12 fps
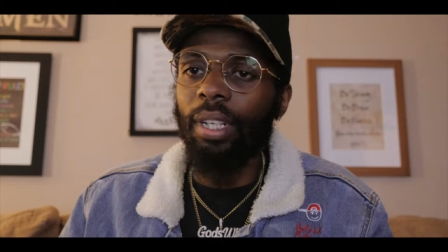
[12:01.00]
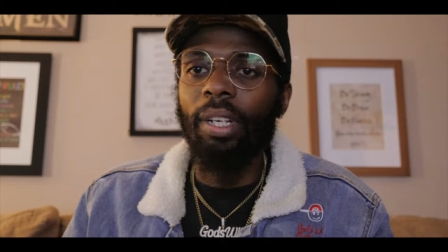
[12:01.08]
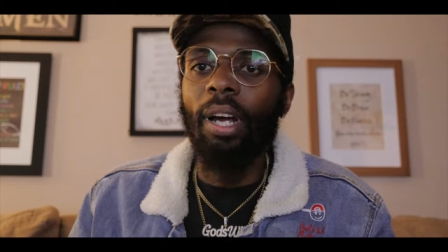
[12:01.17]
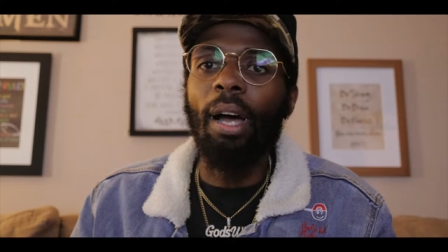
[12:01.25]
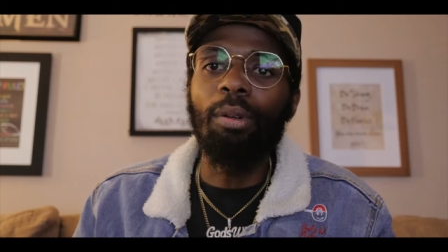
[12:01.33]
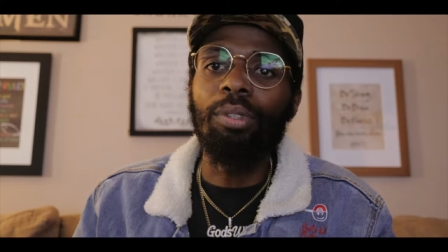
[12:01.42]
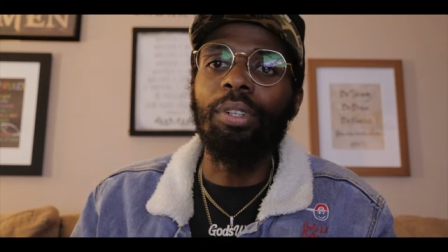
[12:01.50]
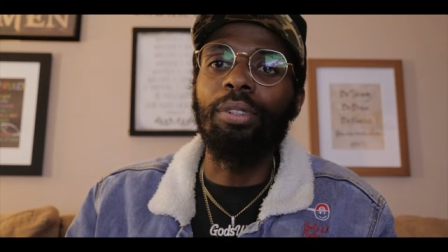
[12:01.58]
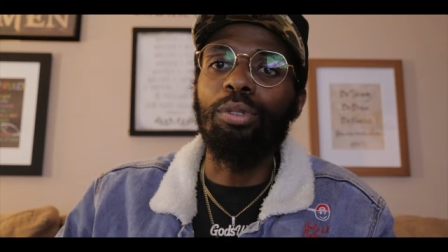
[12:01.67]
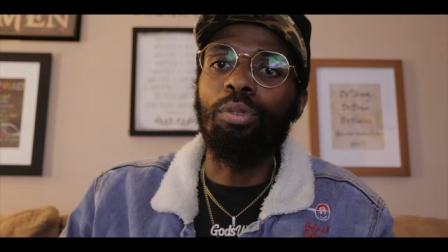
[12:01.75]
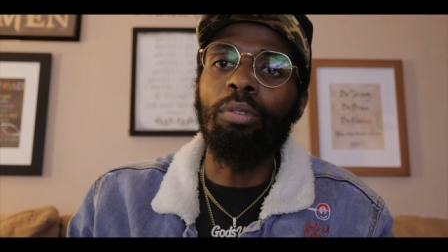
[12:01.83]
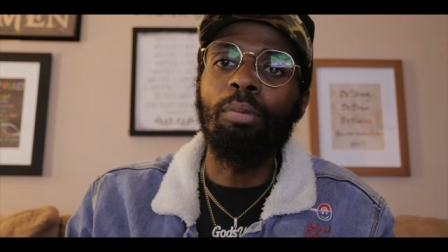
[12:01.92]
that are out there
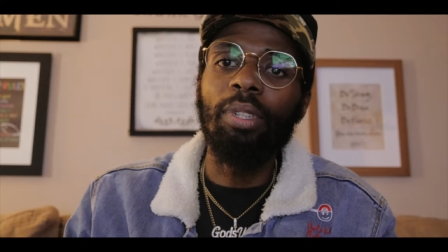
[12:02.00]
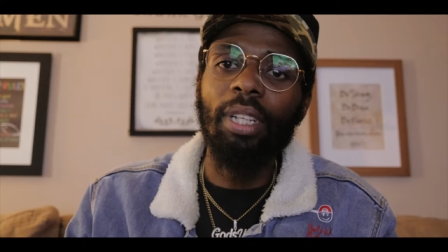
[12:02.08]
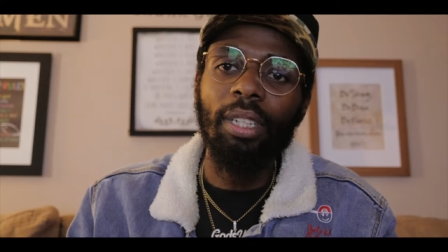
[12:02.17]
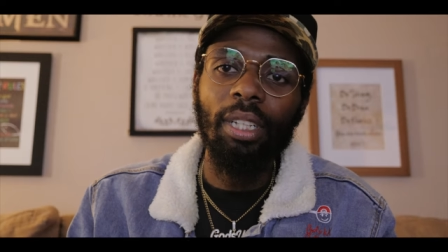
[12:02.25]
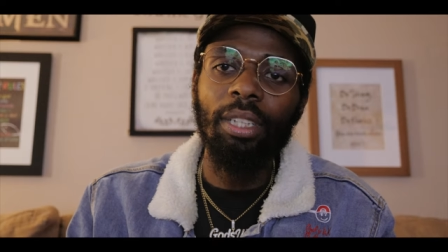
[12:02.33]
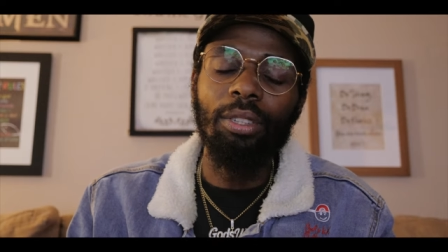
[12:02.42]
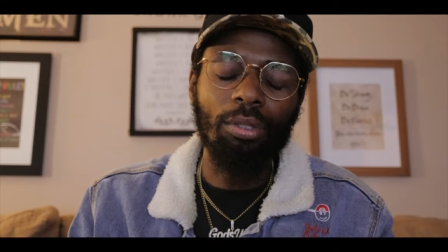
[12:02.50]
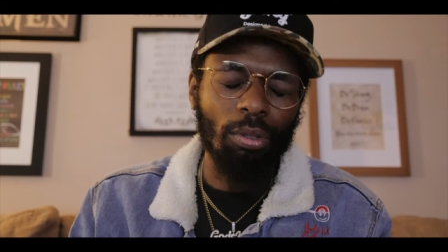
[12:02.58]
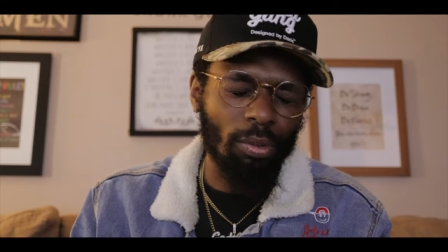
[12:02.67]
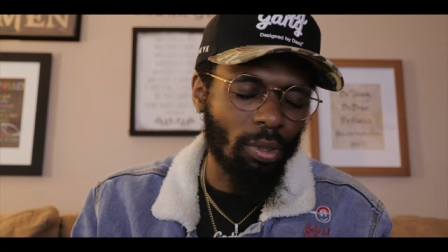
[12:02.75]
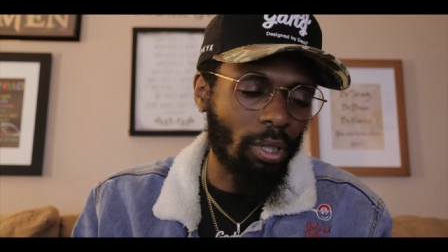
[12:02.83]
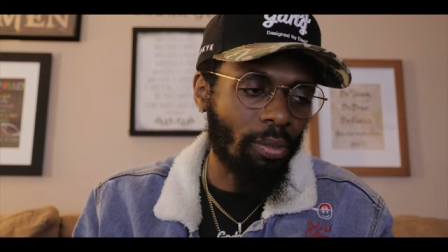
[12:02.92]
doing what they need to
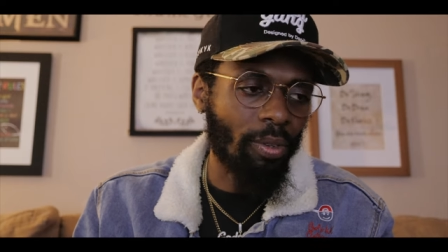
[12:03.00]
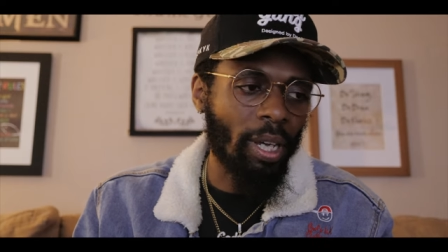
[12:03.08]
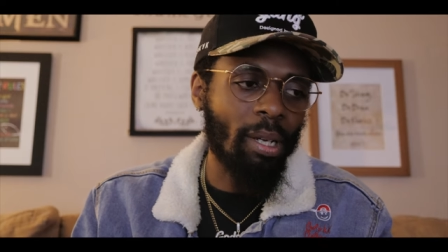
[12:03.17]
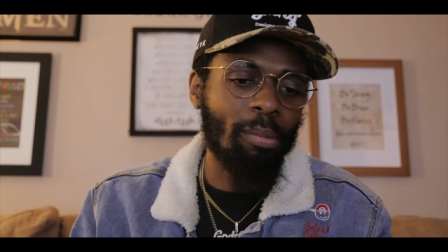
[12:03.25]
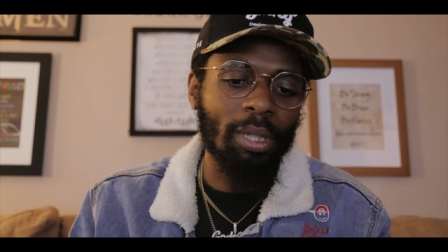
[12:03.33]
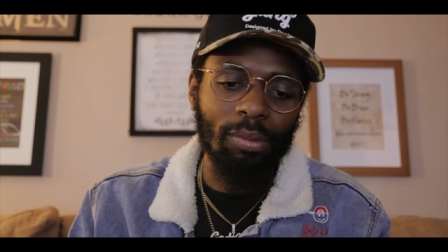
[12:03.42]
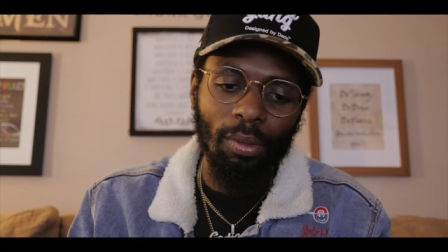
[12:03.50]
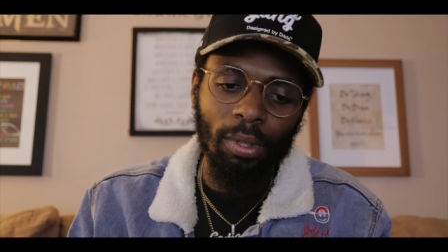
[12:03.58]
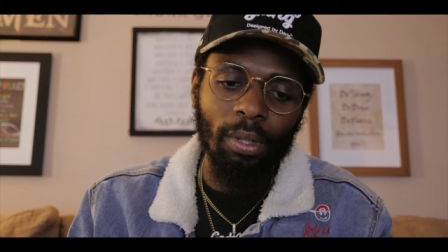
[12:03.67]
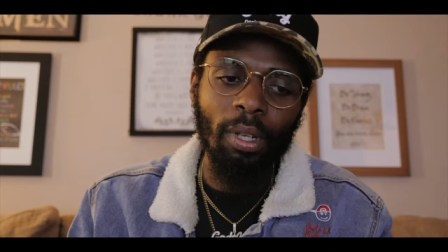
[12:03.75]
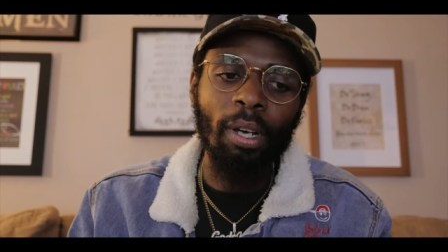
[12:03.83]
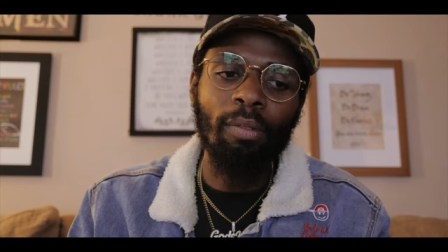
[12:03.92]
do for their families, for
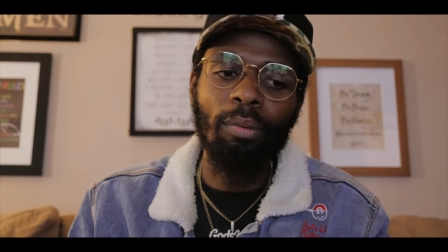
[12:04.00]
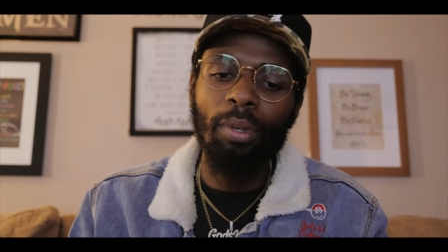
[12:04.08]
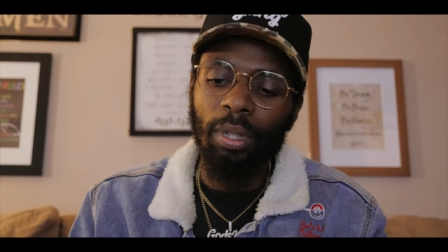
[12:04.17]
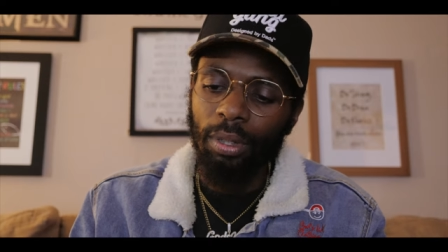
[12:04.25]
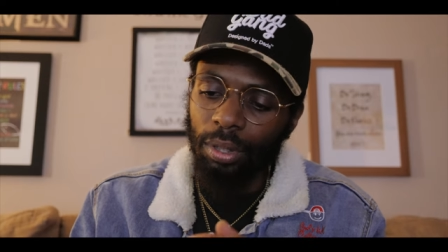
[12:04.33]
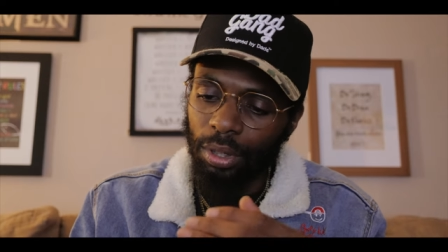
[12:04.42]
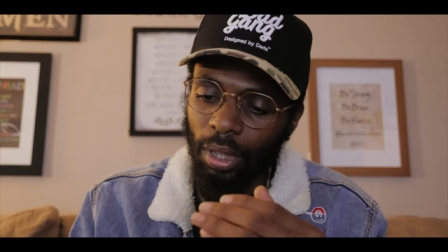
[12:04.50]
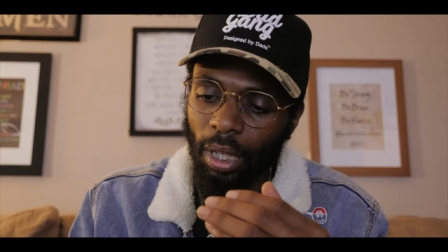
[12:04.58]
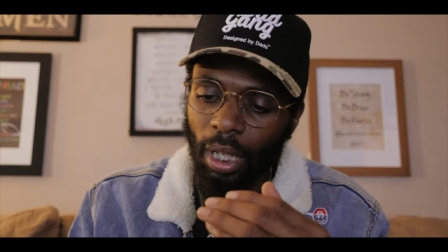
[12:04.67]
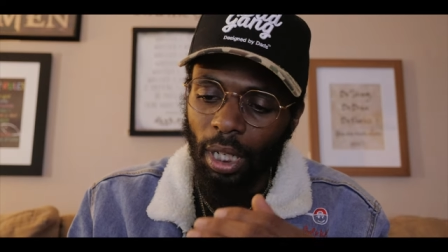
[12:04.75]
their loved ones,